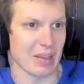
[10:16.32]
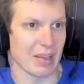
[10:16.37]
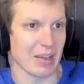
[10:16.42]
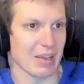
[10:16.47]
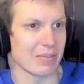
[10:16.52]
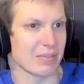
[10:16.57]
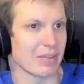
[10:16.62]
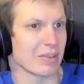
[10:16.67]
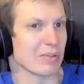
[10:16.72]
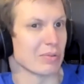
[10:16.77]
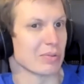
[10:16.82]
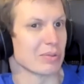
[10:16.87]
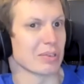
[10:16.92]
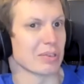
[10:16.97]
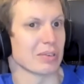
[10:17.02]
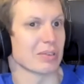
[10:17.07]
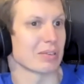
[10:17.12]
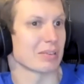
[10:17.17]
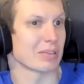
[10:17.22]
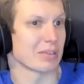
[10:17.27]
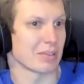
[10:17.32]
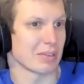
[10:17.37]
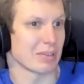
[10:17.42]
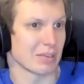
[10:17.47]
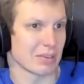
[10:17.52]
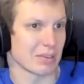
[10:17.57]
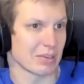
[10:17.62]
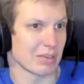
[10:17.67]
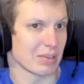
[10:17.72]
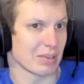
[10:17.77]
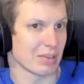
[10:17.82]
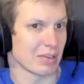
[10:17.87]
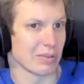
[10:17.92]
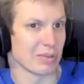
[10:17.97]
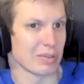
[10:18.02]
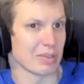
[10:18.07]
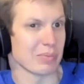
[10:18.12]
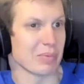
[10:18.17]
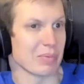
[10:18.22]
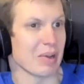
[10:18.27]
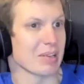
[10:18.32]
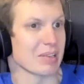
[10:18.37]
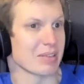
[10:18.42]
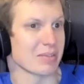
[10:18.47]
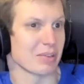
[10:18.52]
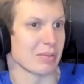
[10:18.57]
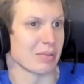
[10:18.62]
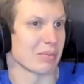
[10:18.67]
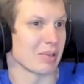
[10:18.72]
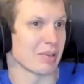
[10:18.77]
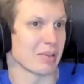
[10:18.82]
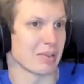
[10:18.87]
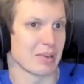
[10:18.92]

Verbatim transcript: the user base will be